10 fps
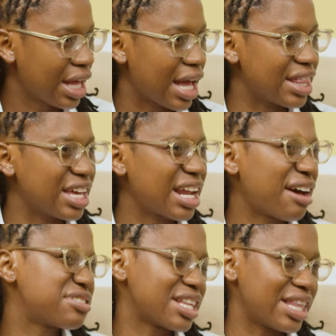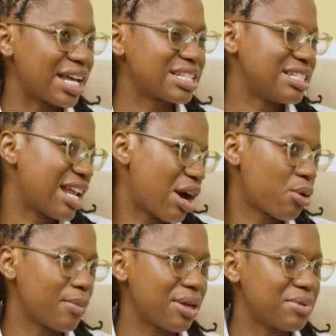And then after that,
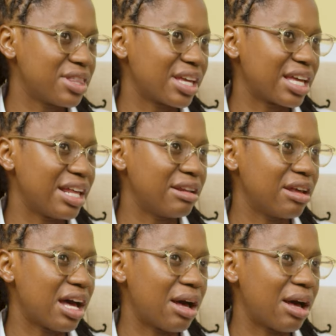now maybe they can,